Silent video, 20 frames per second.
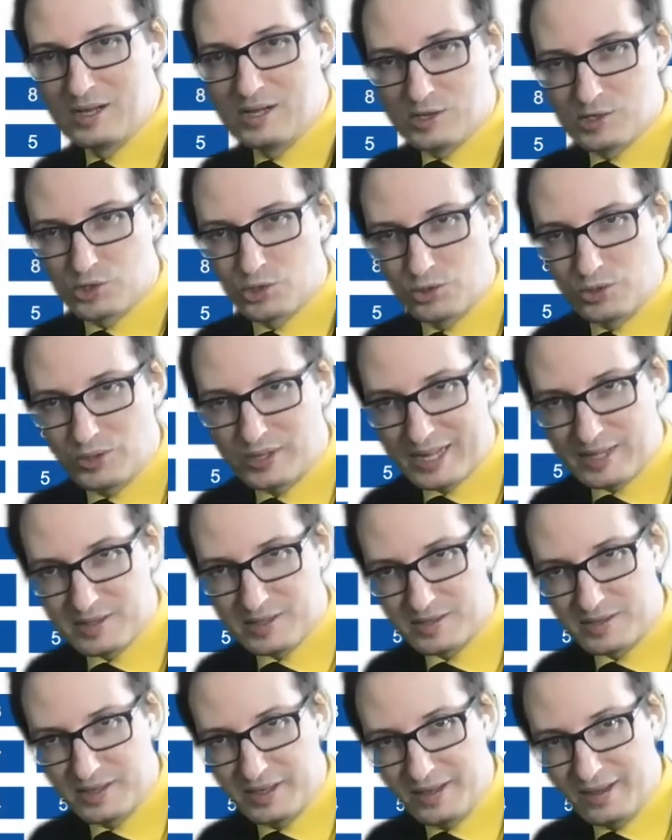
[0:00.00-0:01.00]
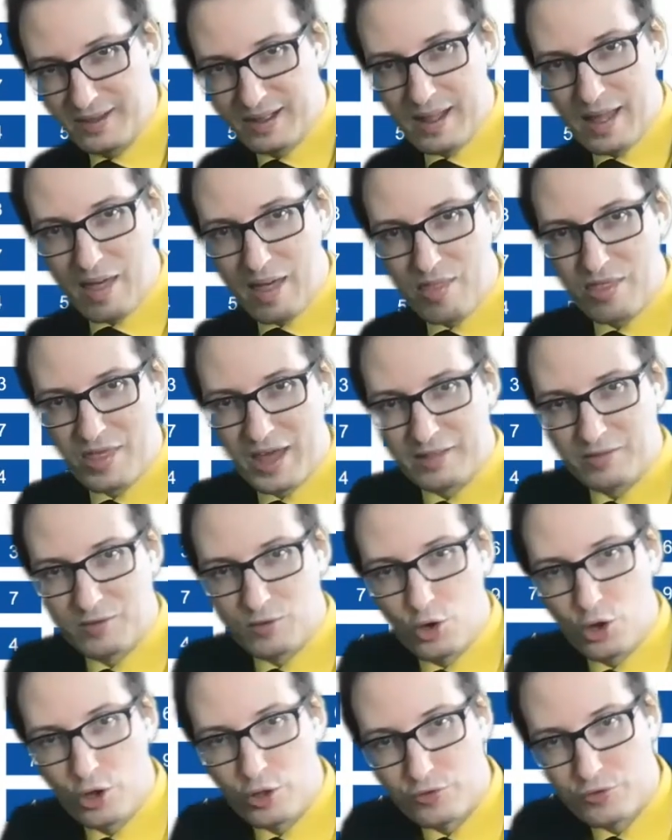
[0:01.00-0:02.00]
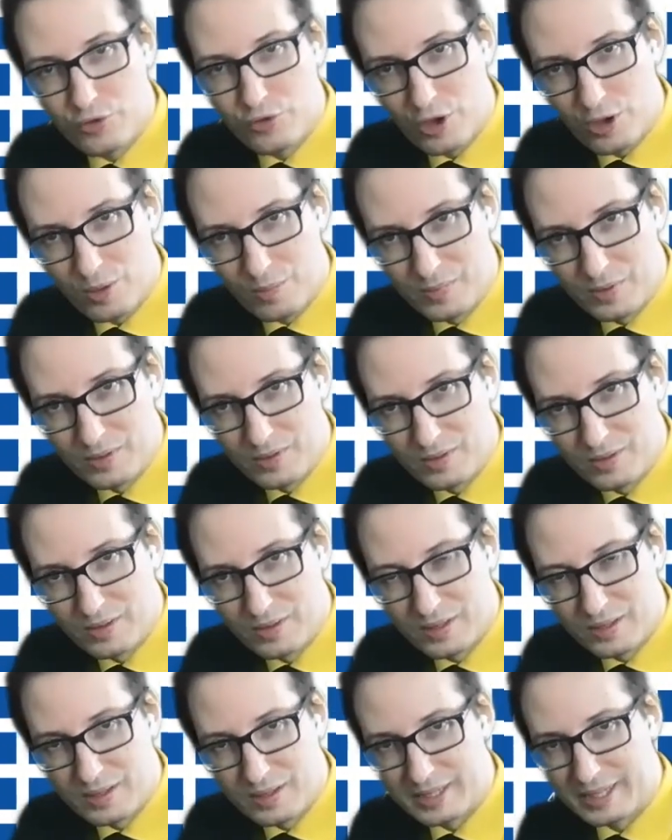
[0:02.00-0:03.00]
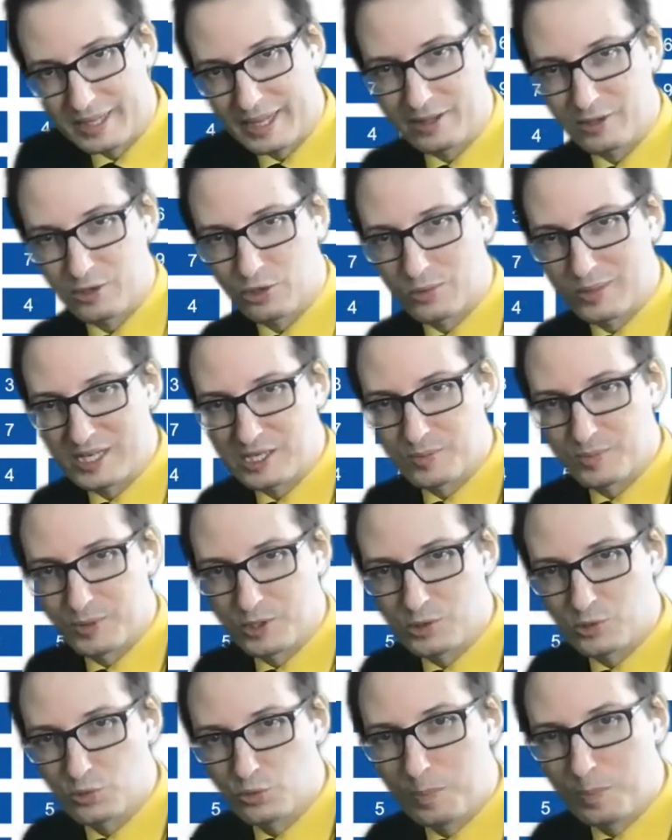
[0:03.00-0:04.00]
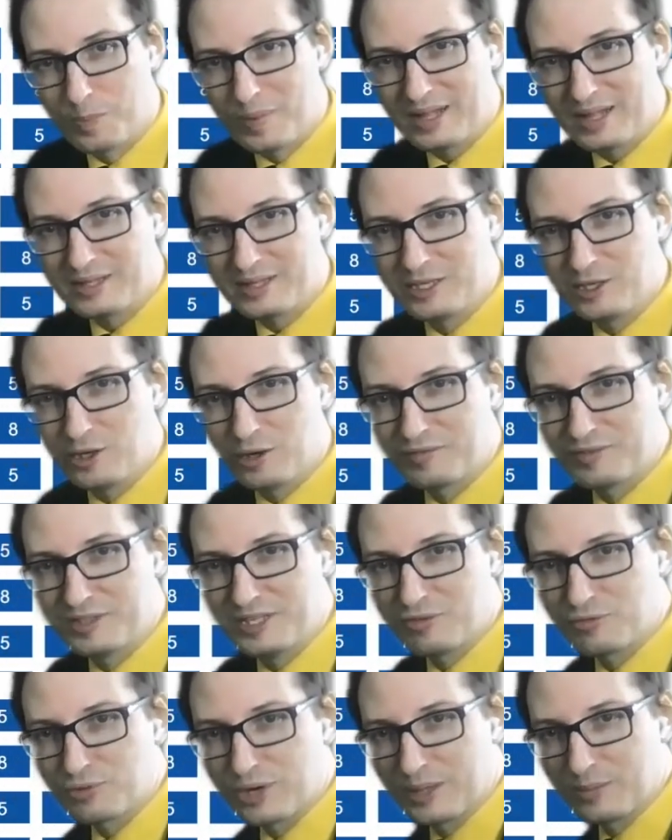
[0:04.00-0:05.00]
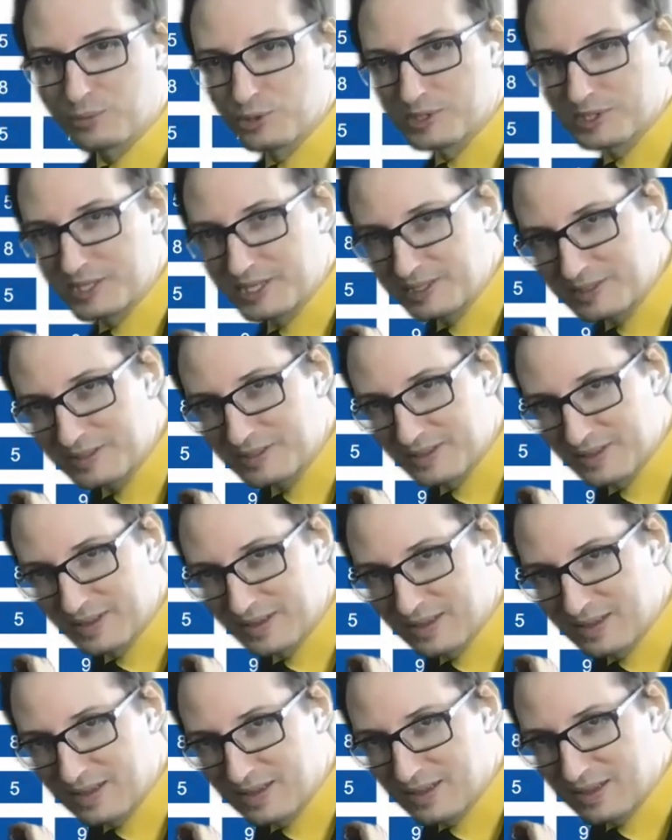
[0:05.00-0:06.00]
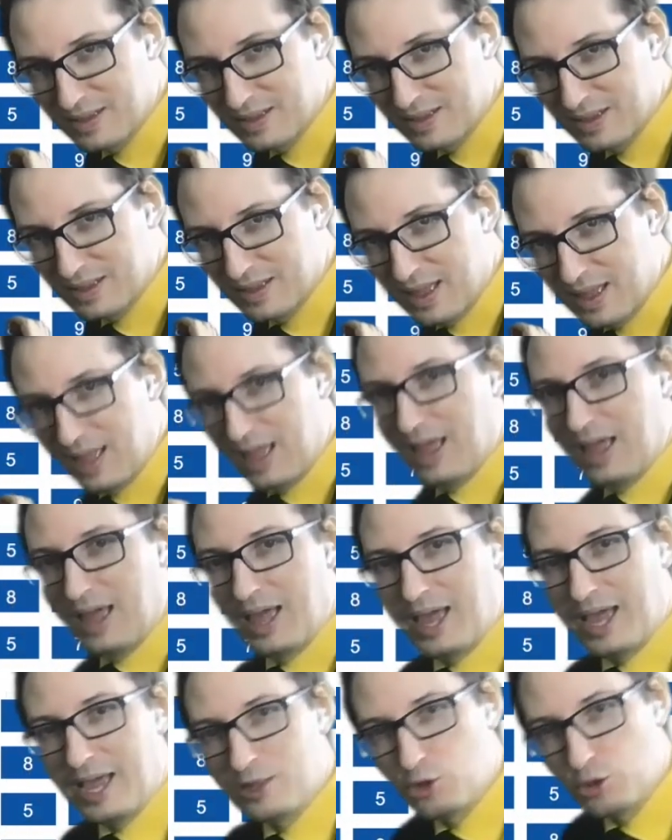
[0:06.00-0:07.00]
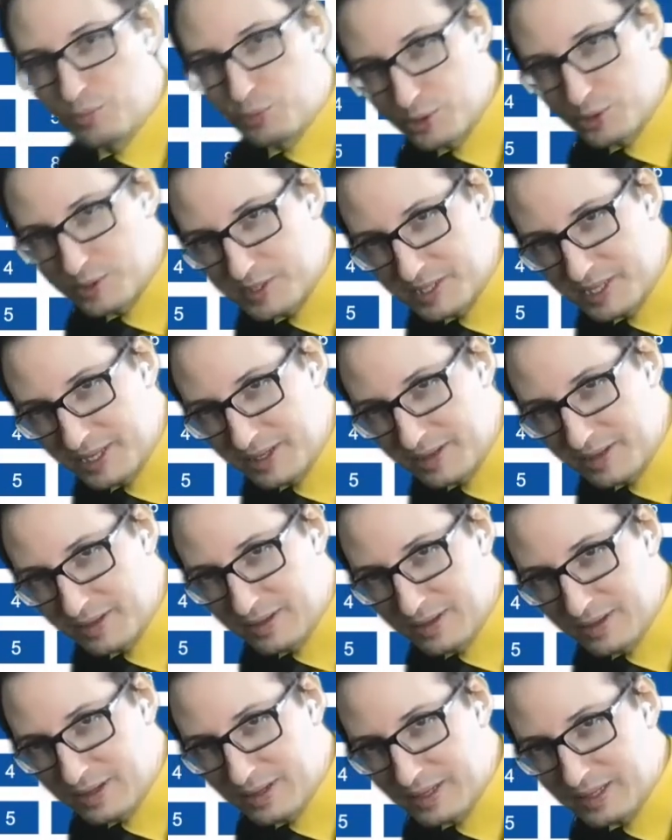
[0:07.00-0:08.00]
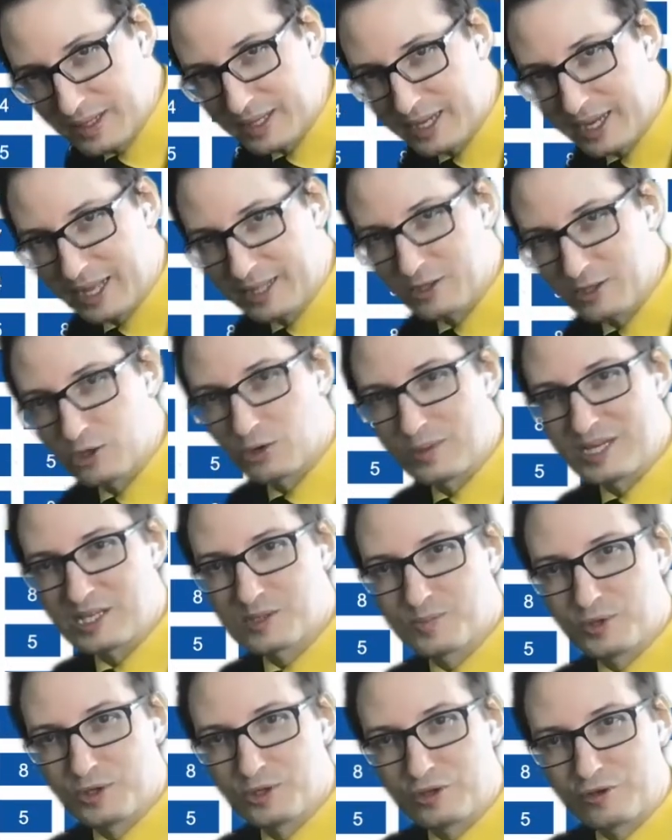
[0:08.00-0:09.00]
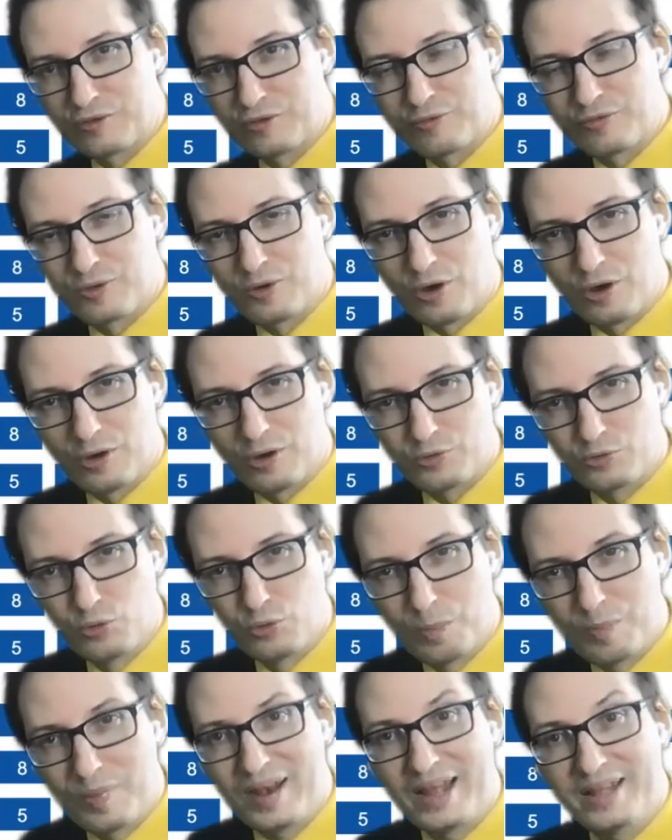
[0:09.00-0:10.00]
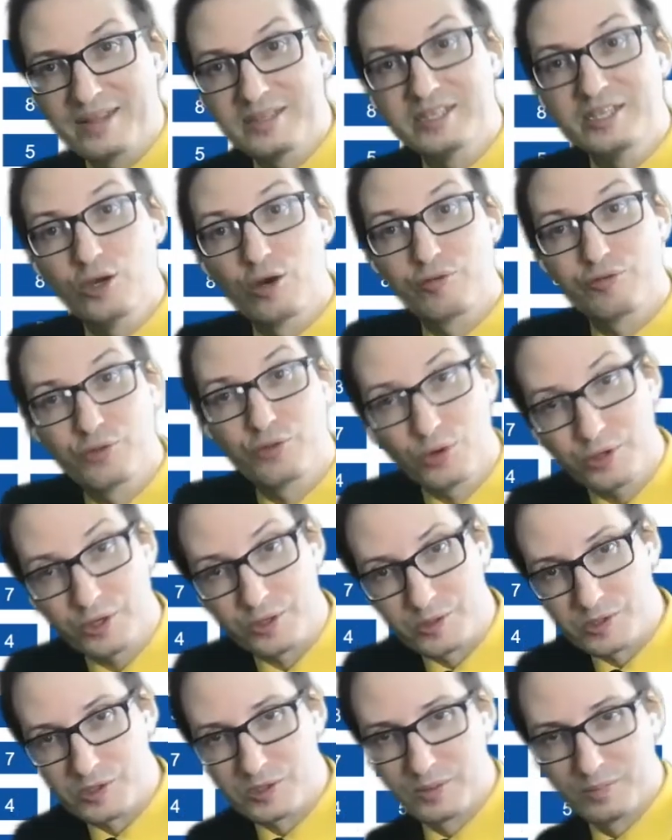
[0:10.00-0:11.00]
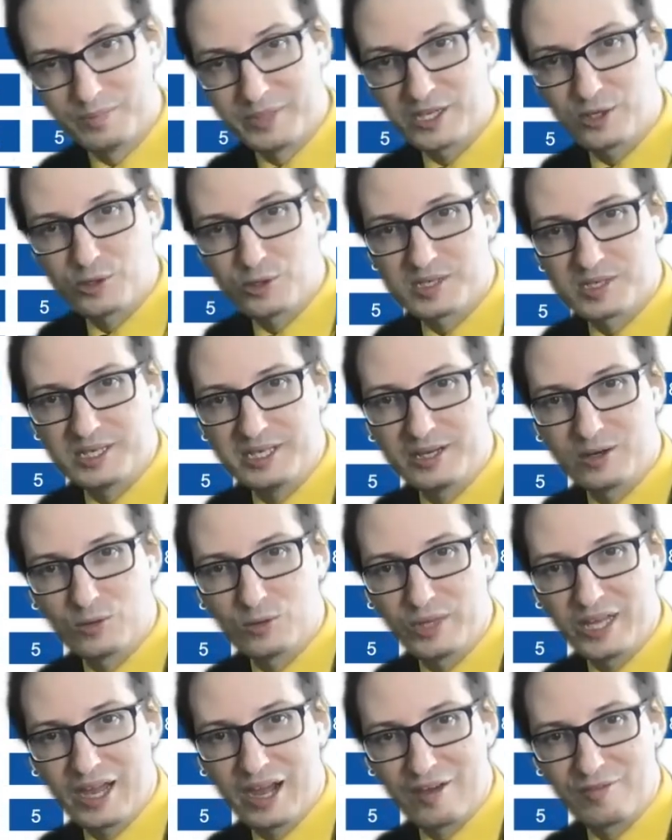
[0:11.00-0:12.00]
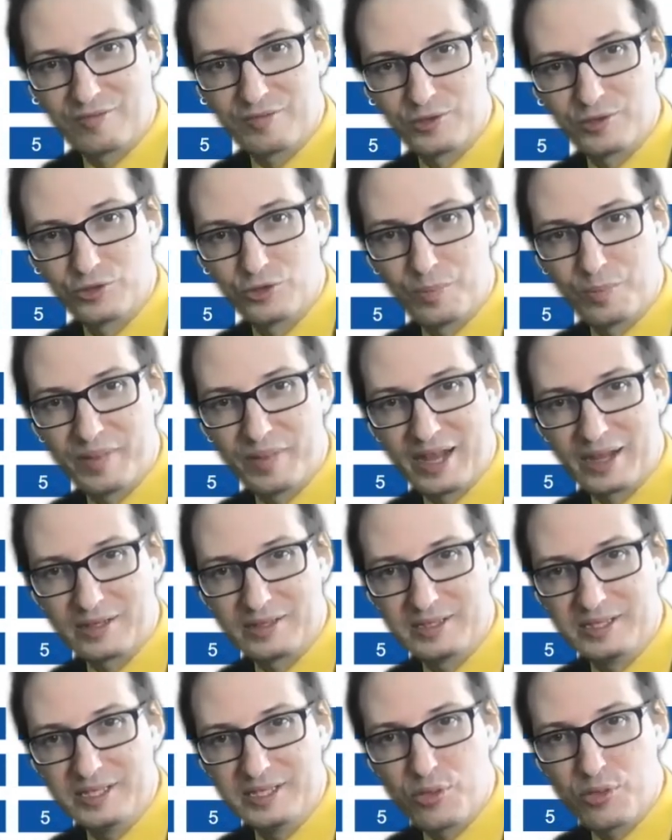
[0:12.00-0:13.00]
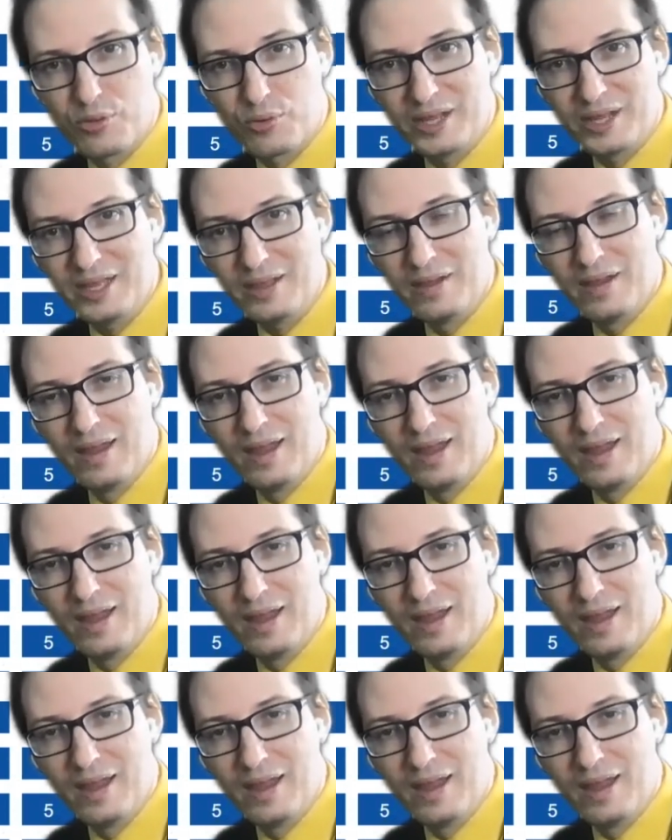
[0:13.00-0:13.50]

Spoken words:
So you can see that a term can correspond to plenty of different postings, and the posting can correspond to plenty of tokens, because here we have the pair D3,